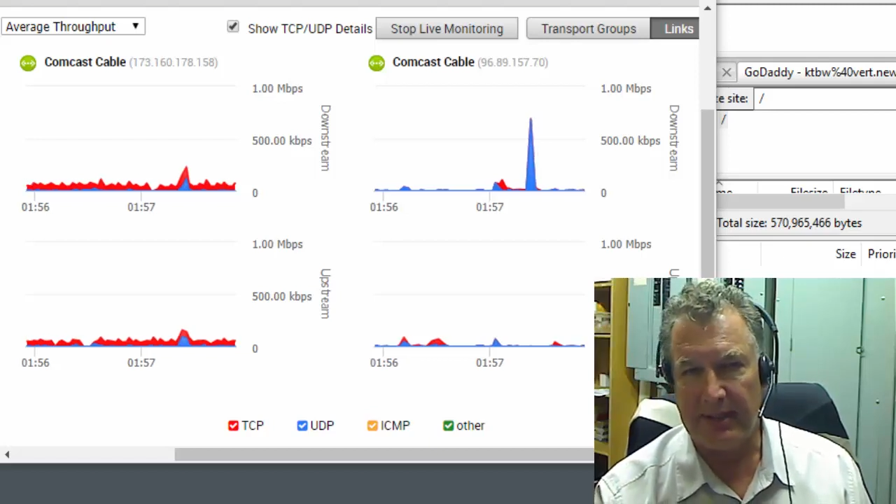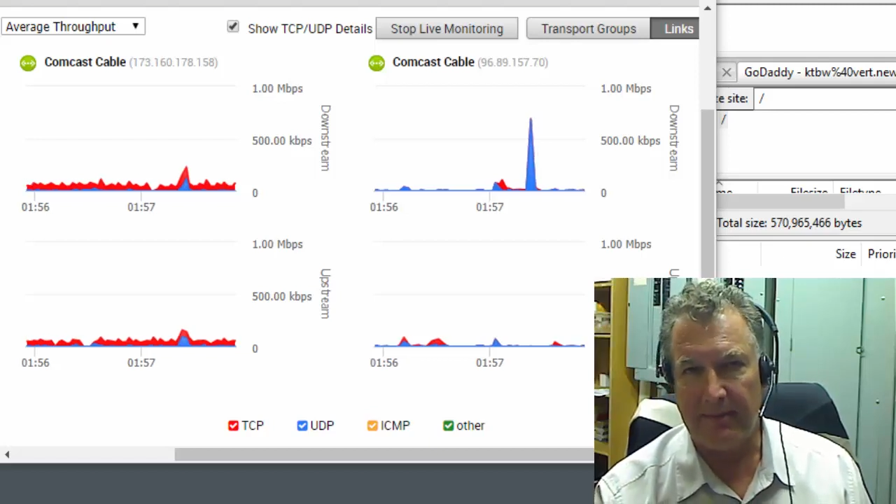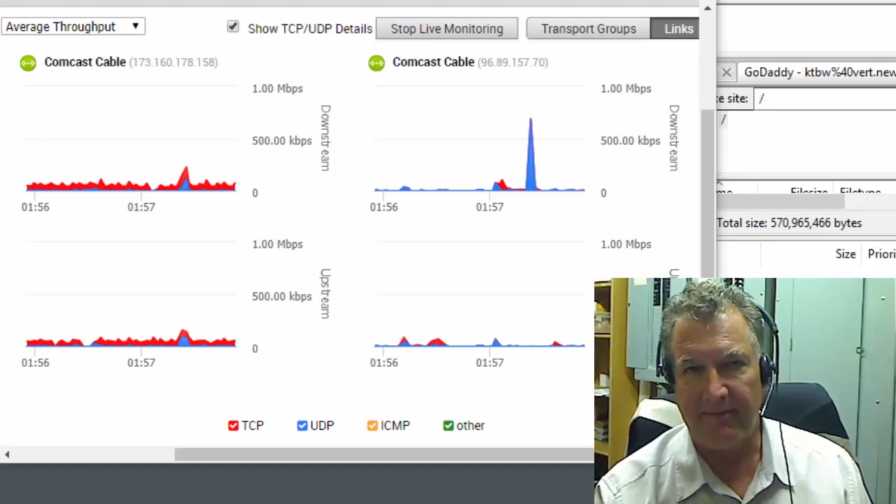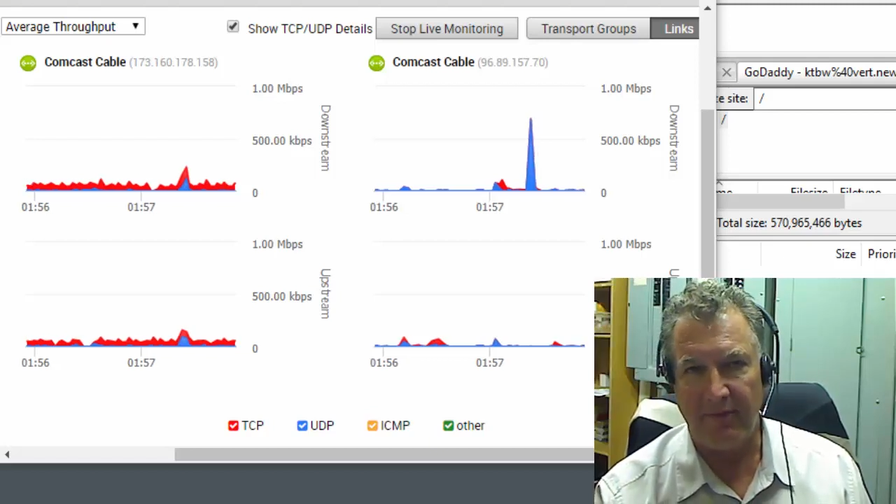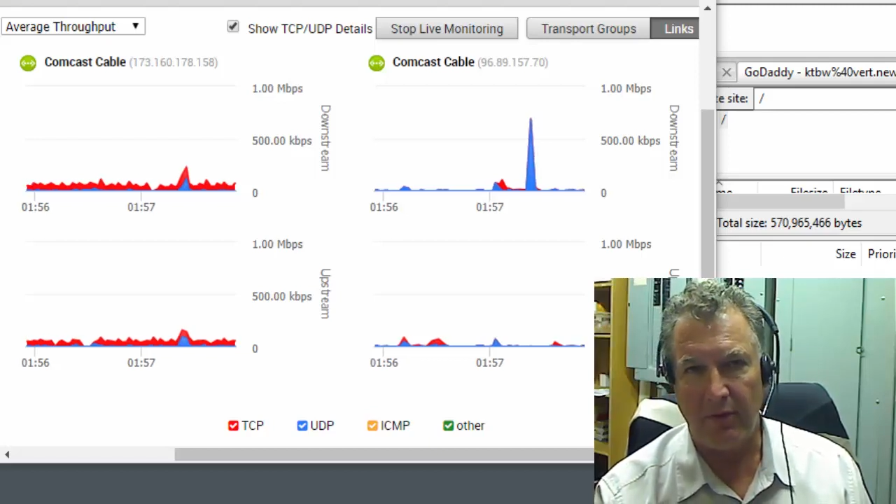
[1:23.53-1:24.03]

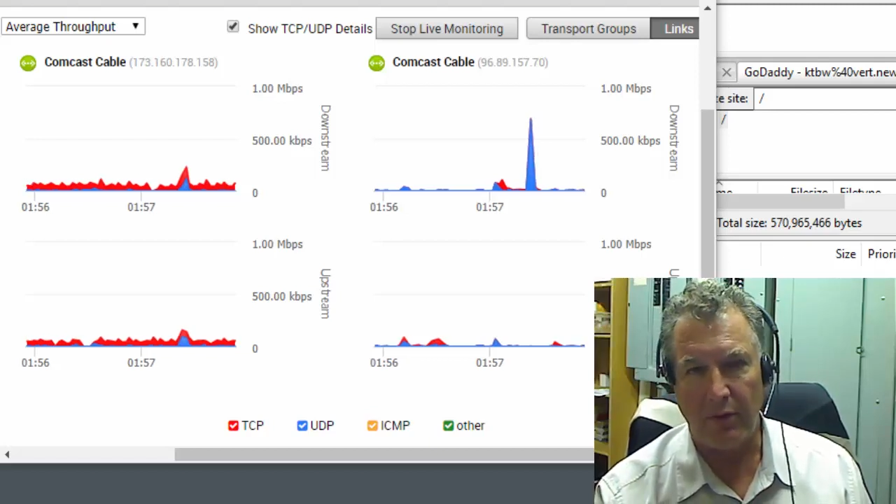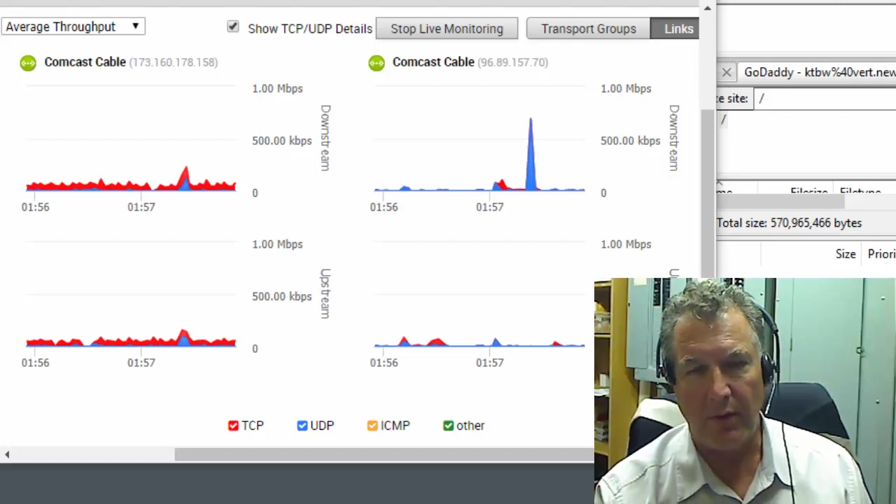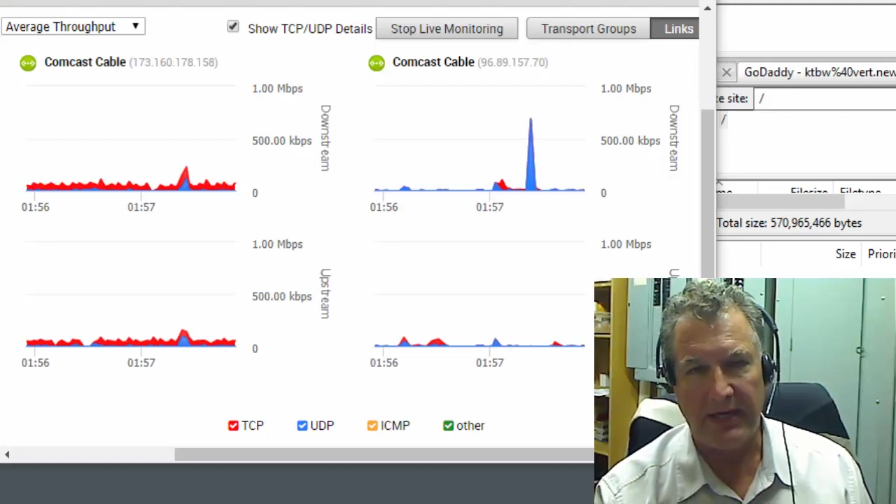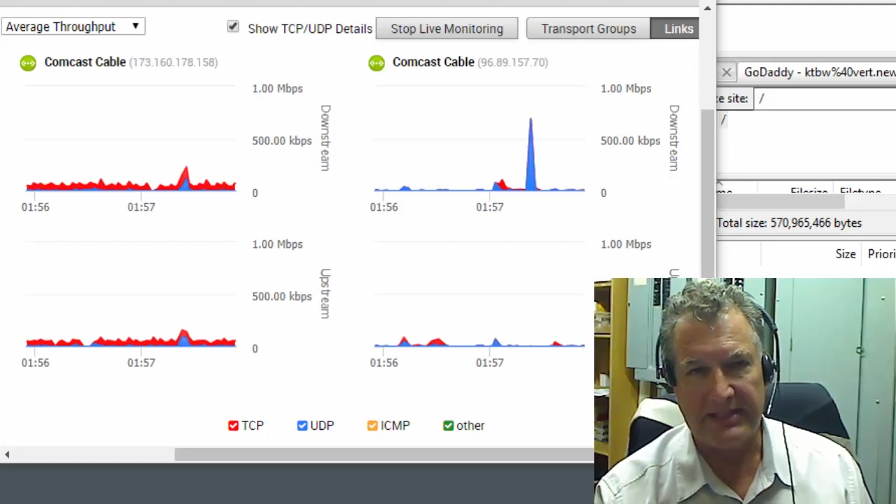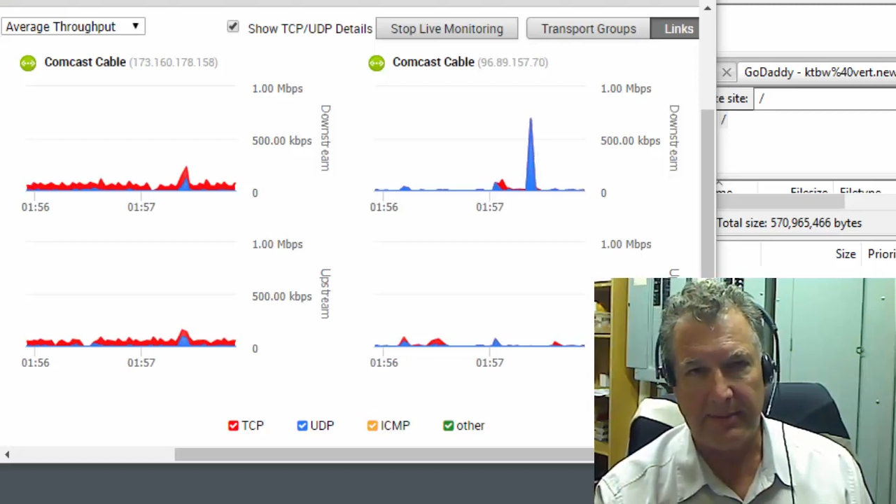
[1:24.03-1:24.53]
them for
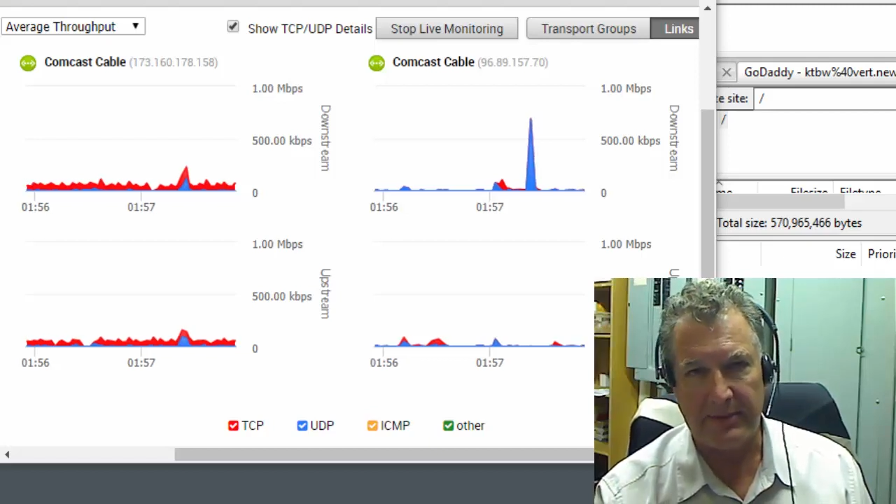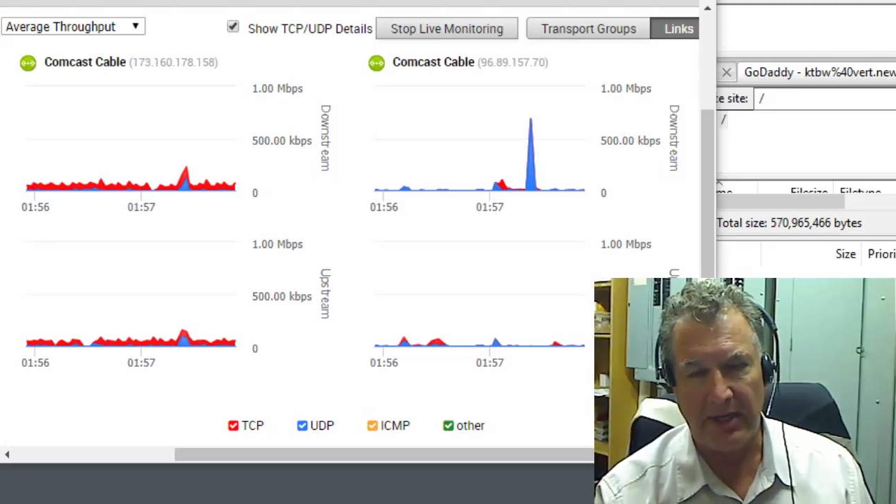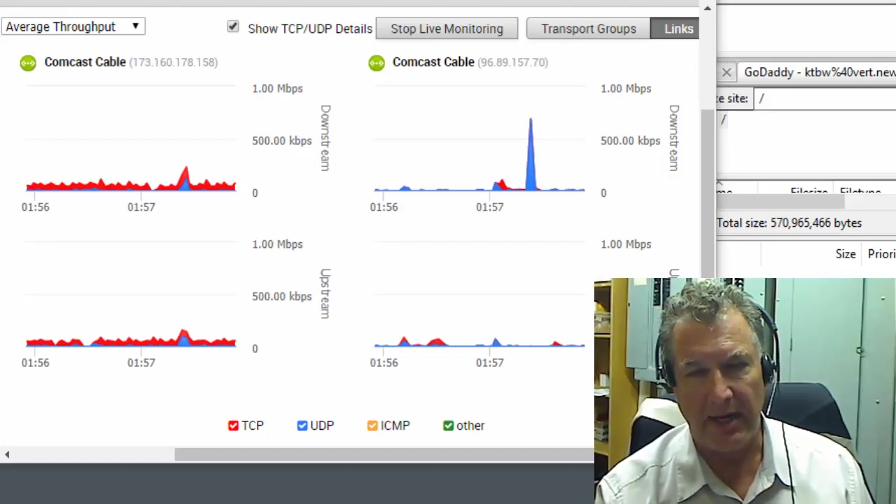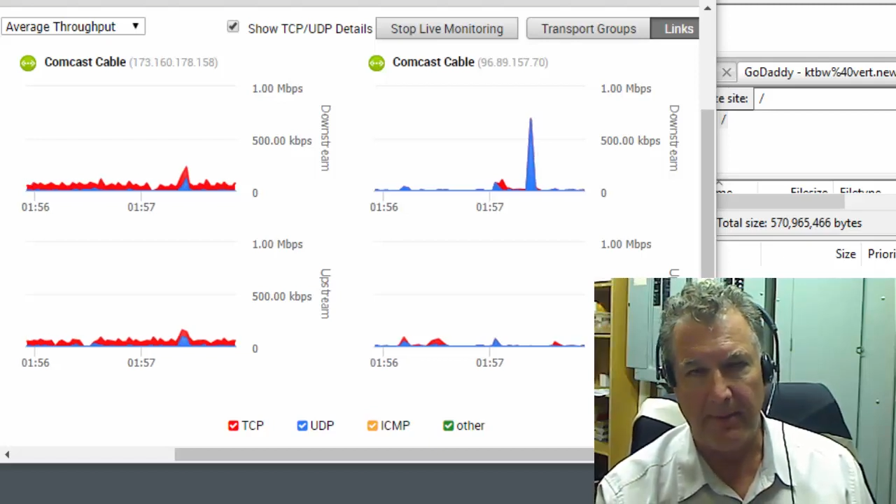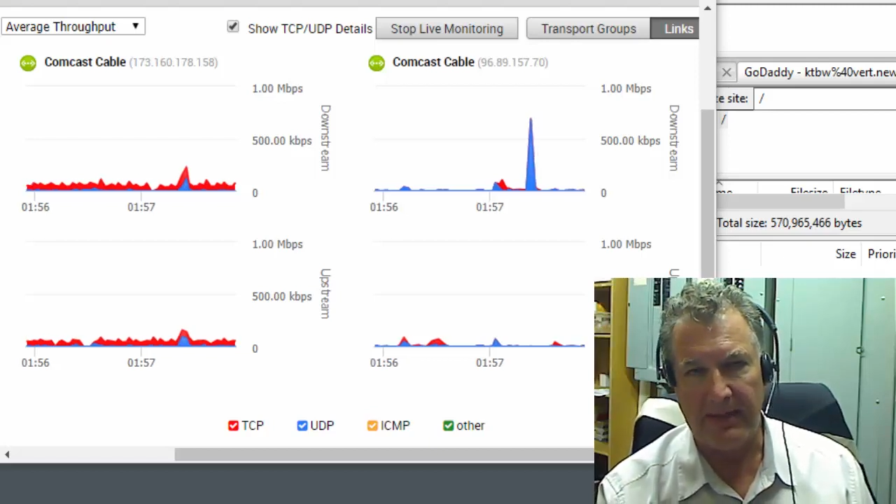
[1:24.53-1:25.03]
quite some
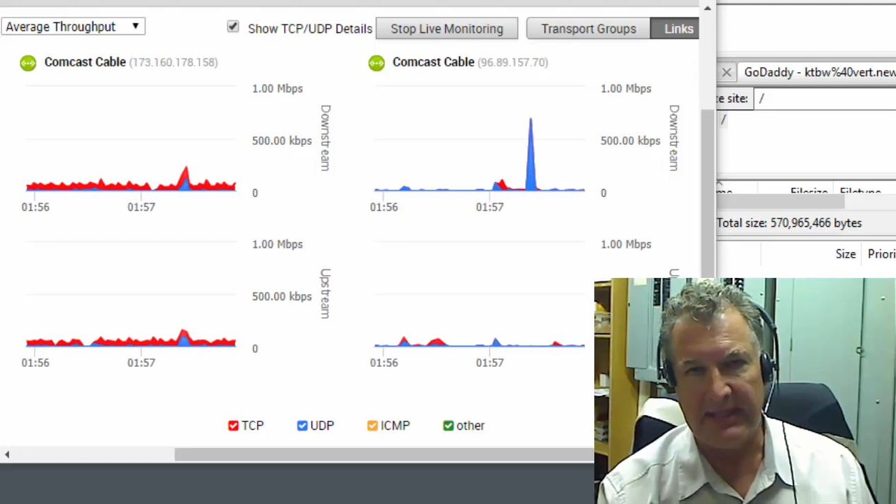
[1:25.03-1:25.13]
time,